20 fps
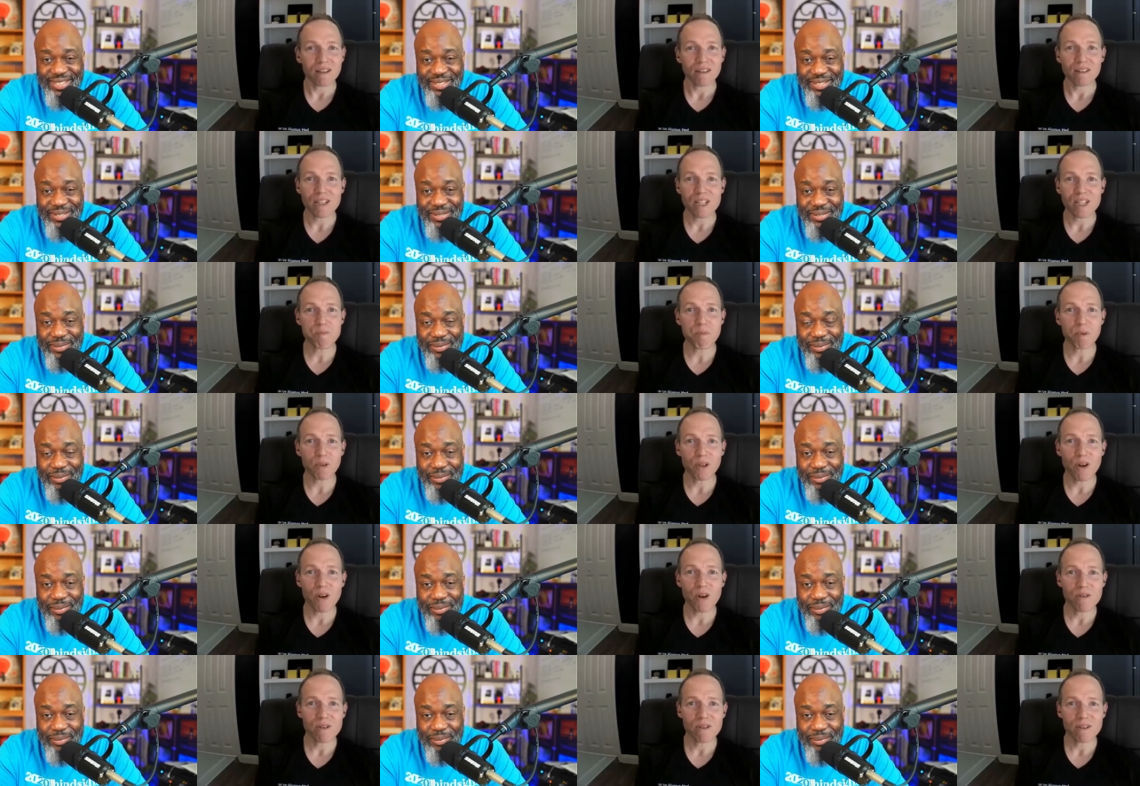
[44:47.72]
Speaker 1: links
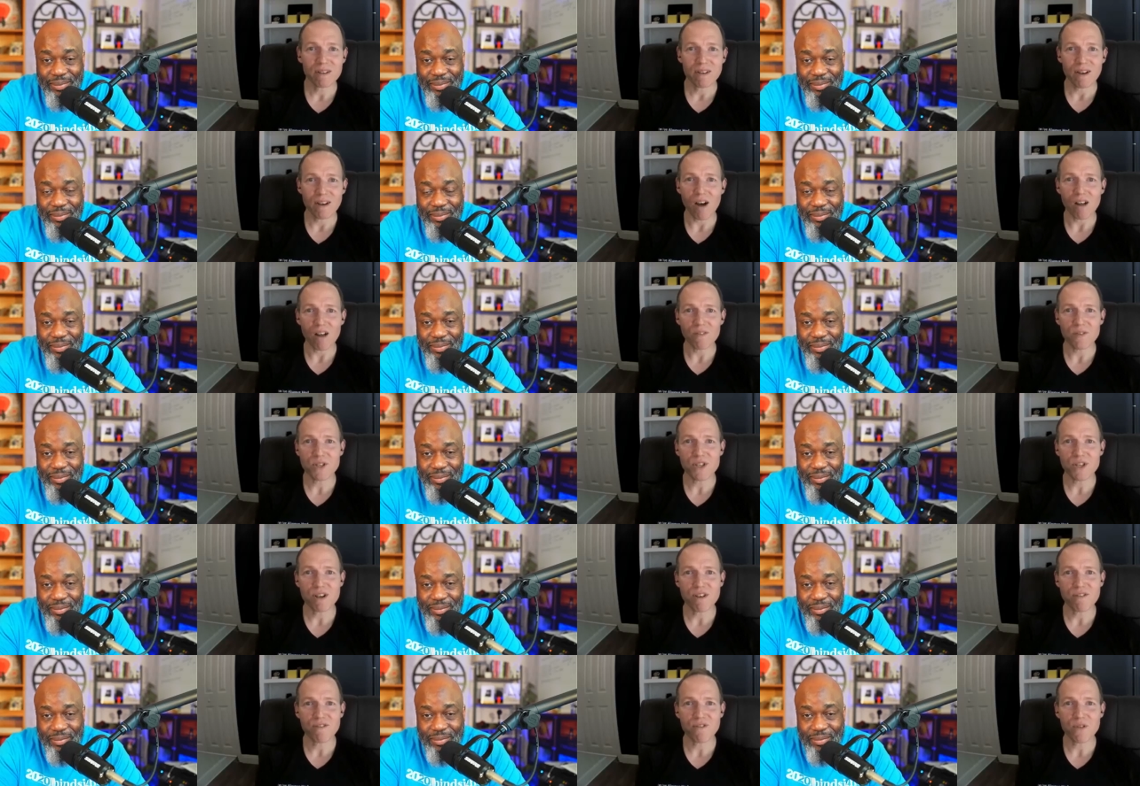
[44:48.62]
below. Oliver's
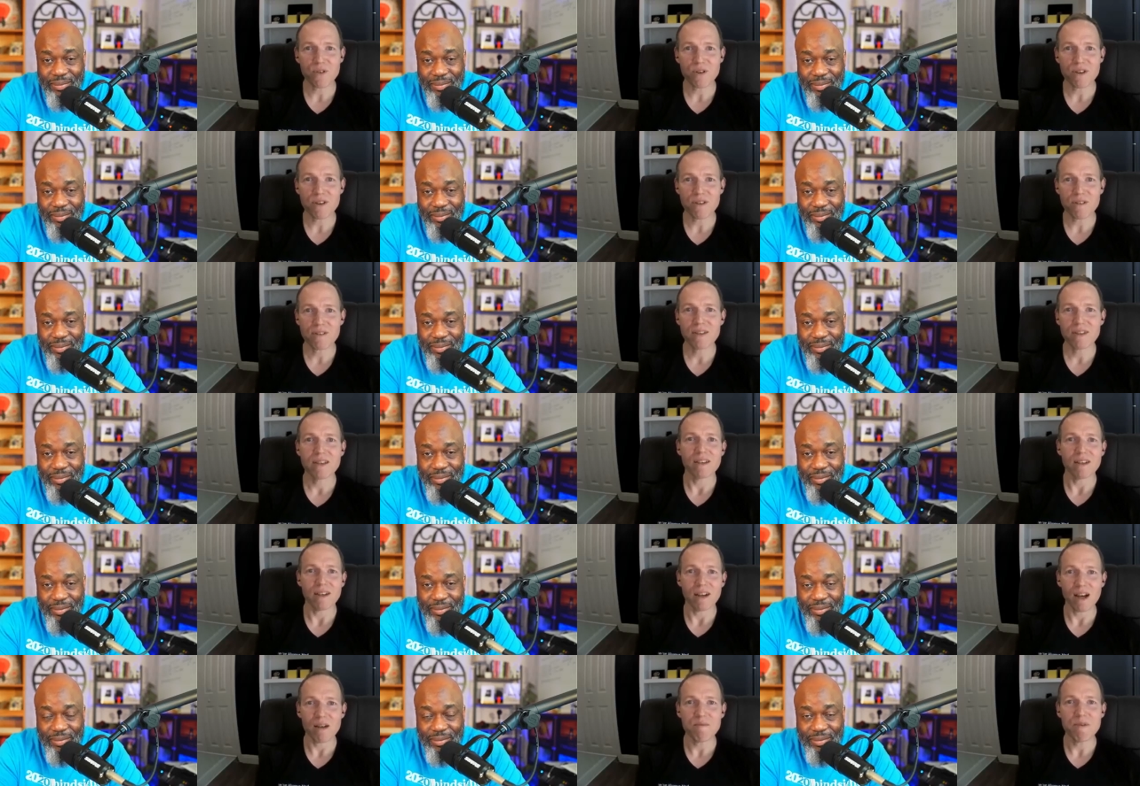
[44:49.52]
here for you.
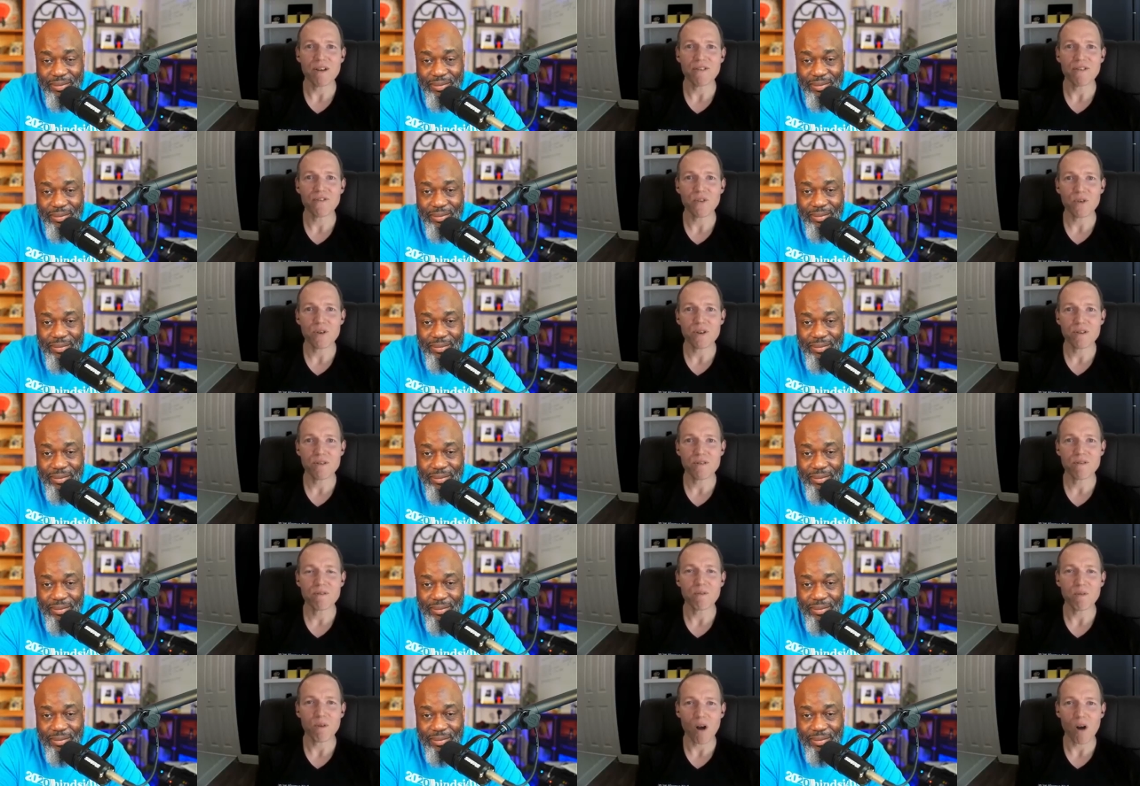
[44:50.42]
I'm here for
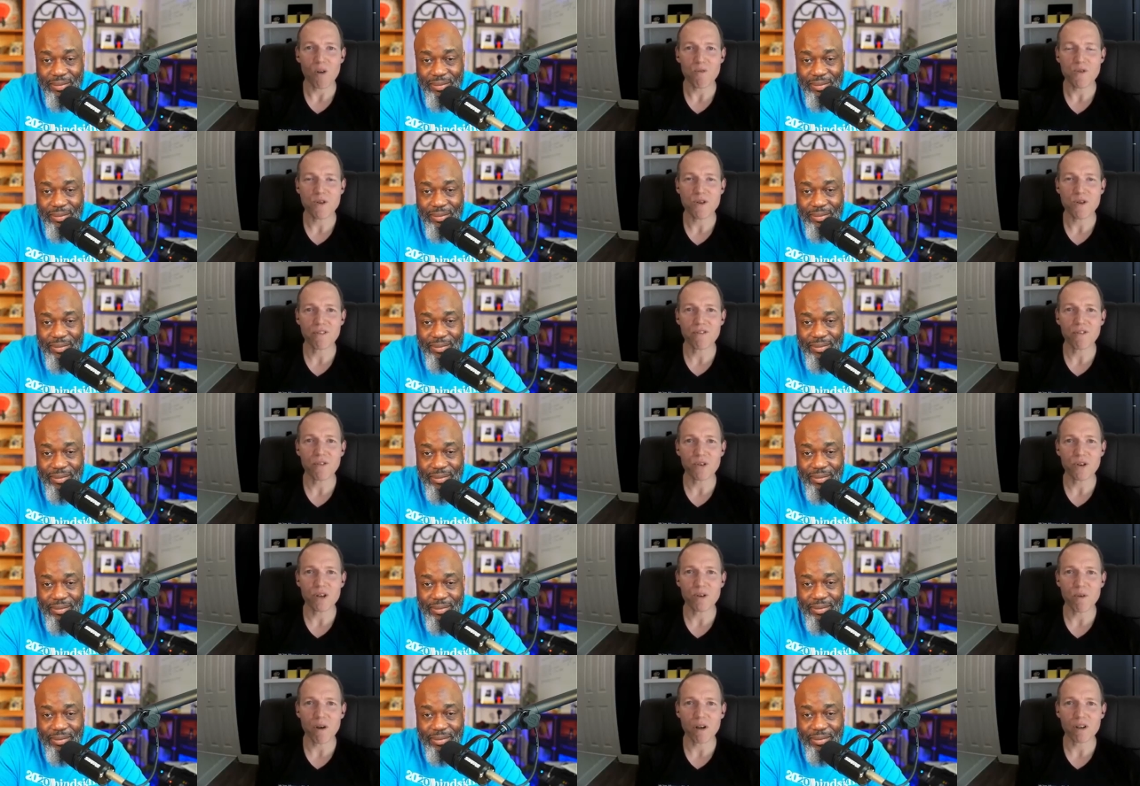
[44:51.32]
you. We're all rooting
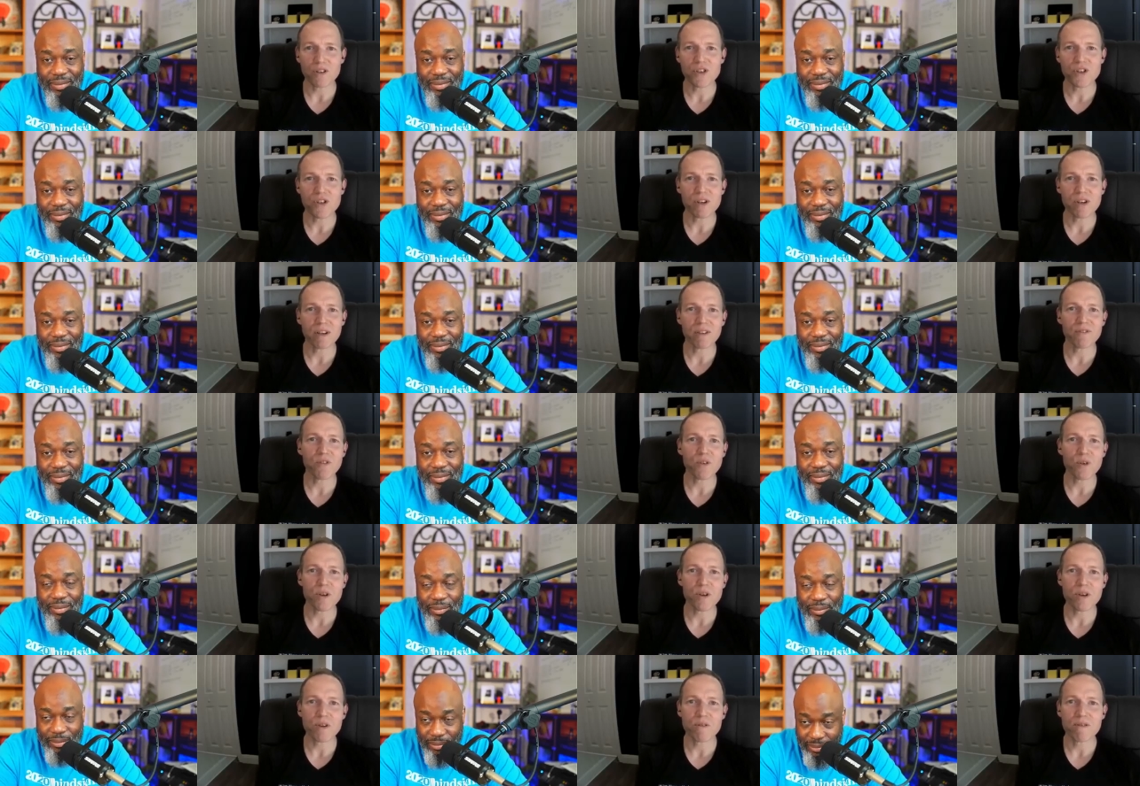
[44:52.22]
for you. We're all cheering
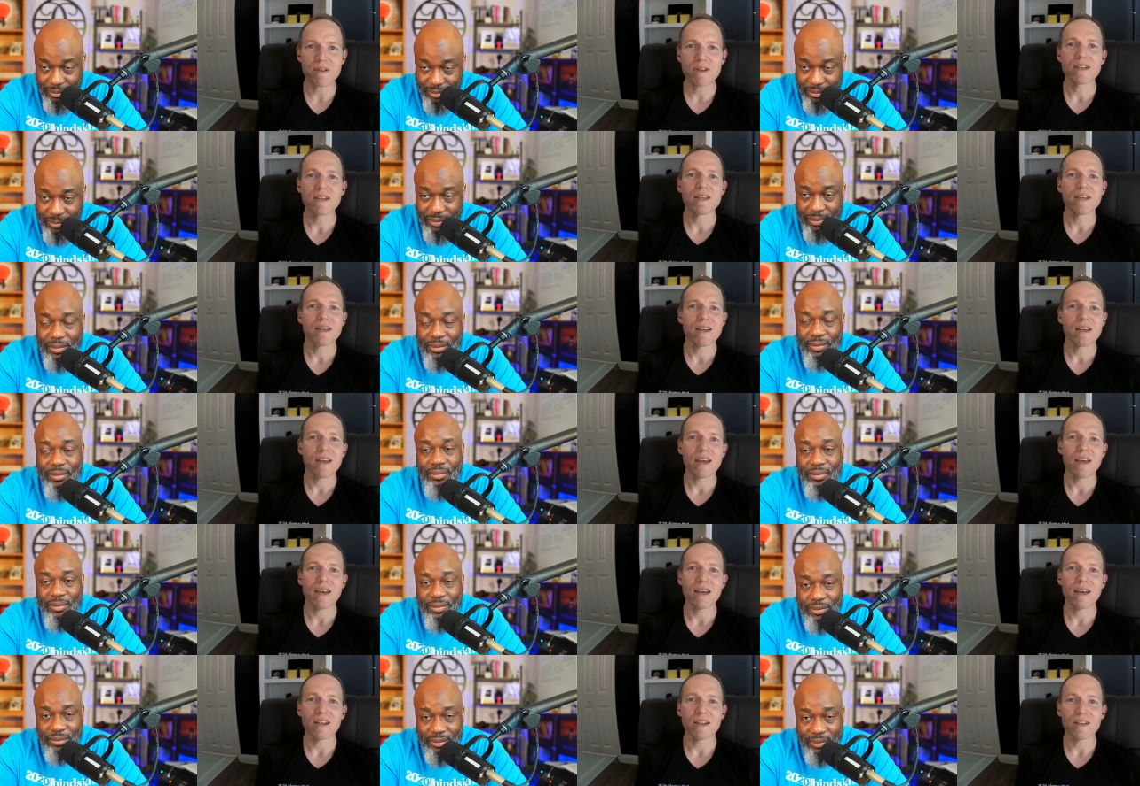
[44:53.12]
for you.
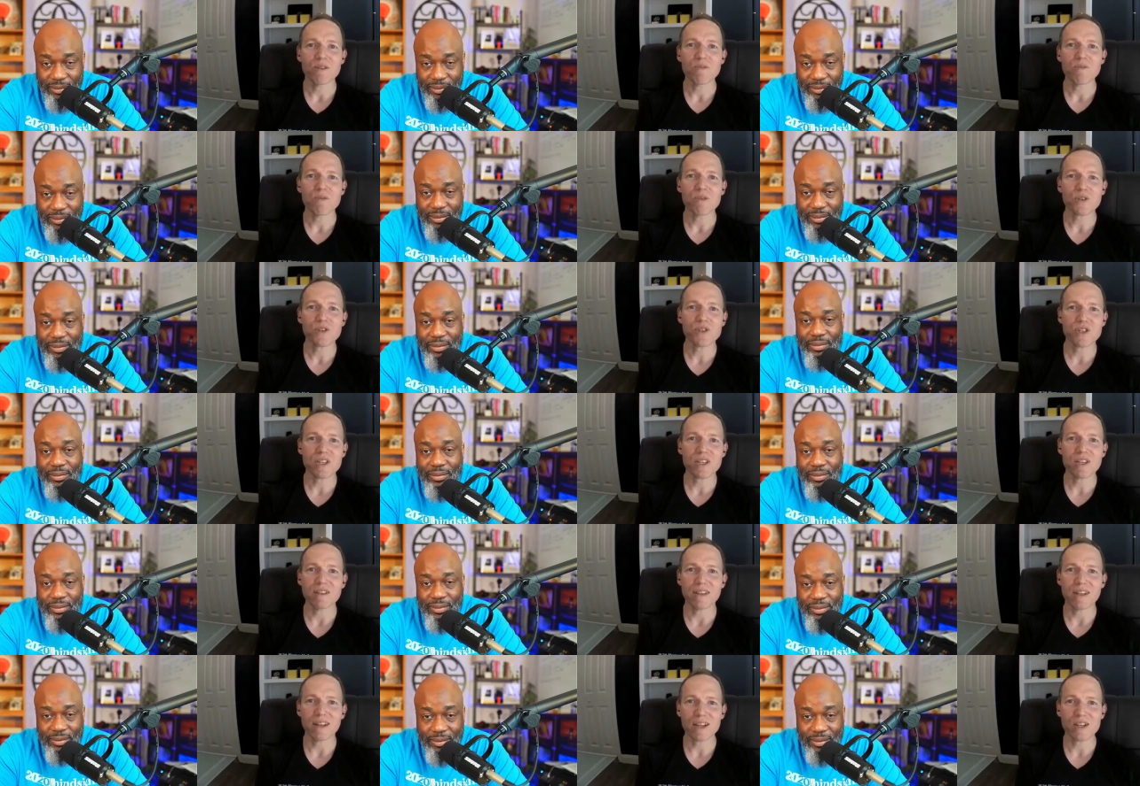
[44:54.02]
And we'll see
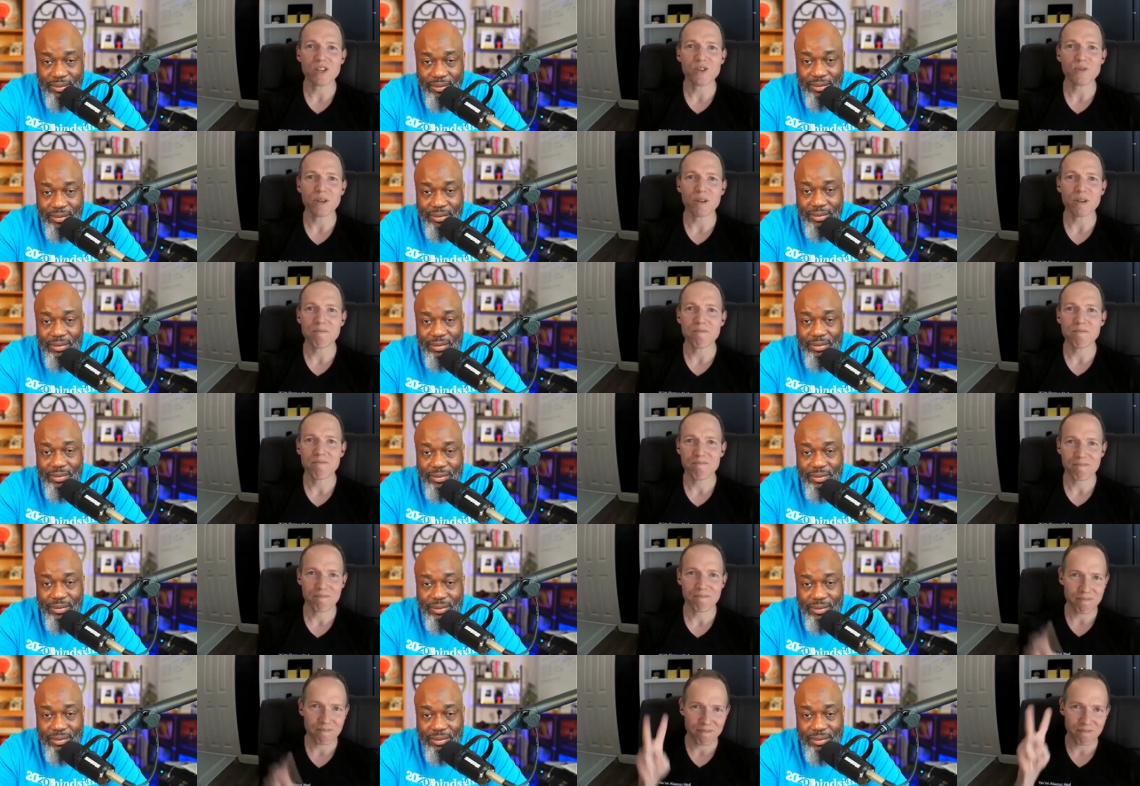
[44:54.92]
you in the next one.
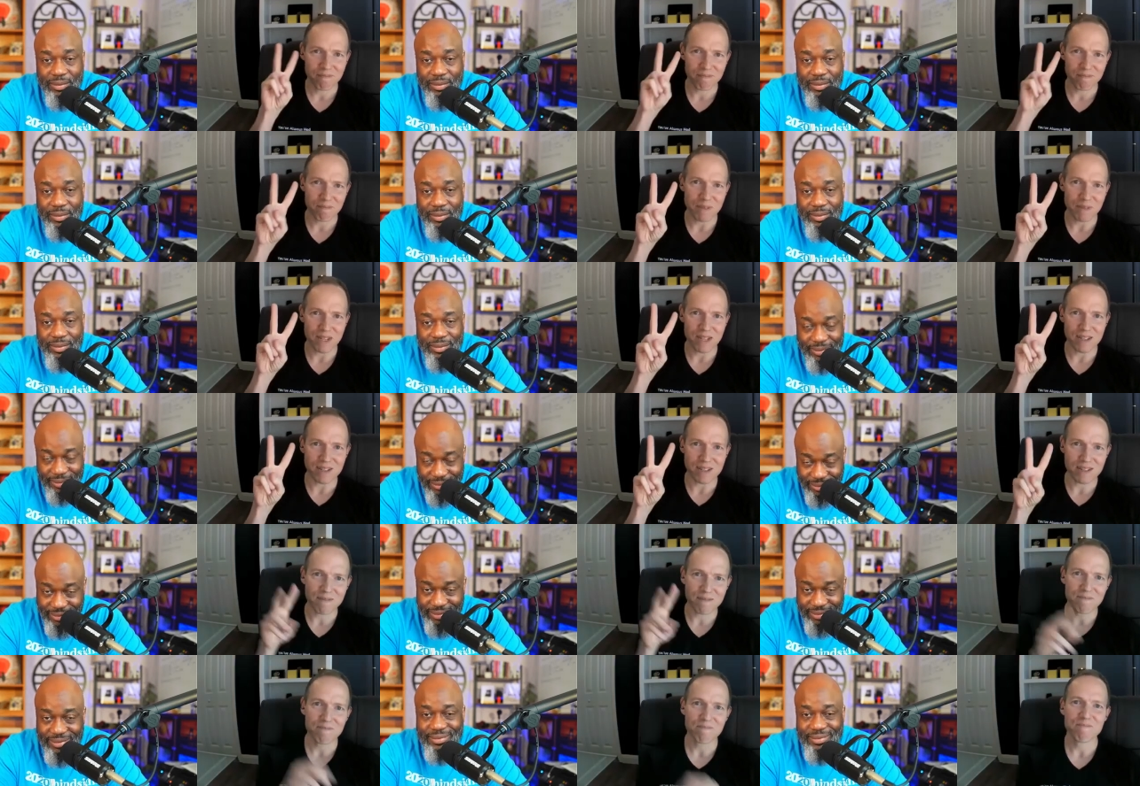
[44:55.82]

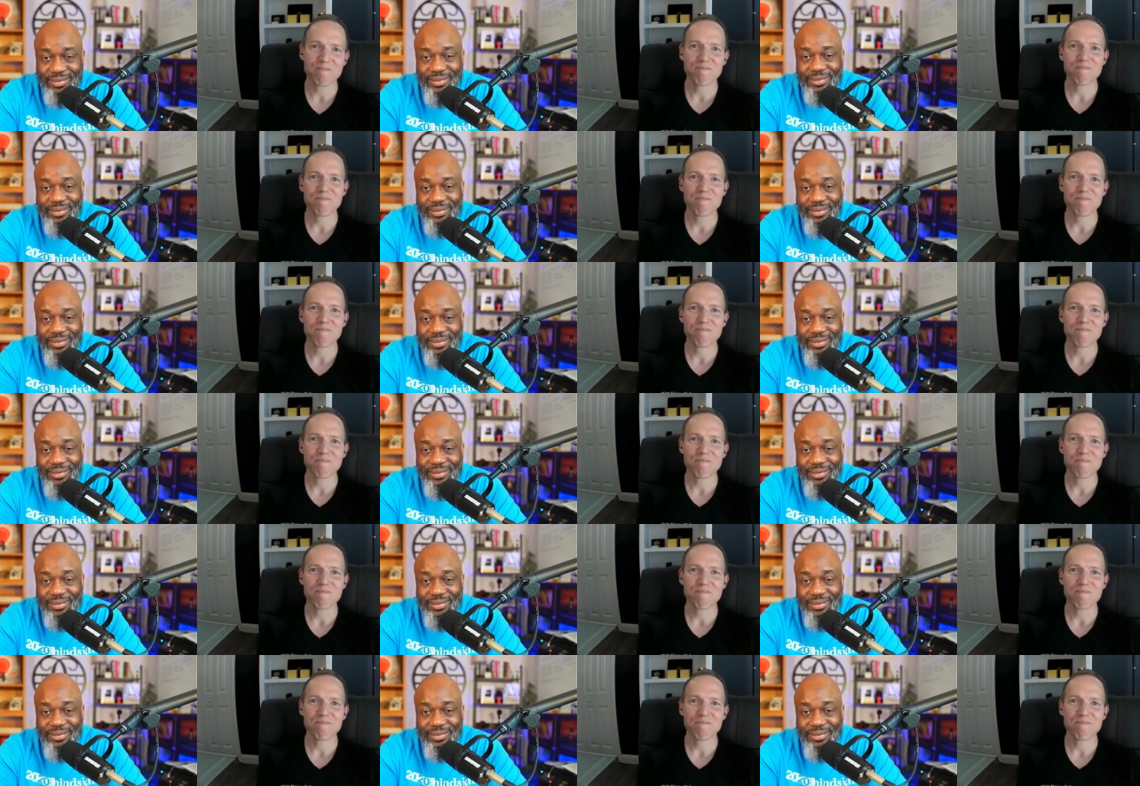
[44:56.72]
Peace.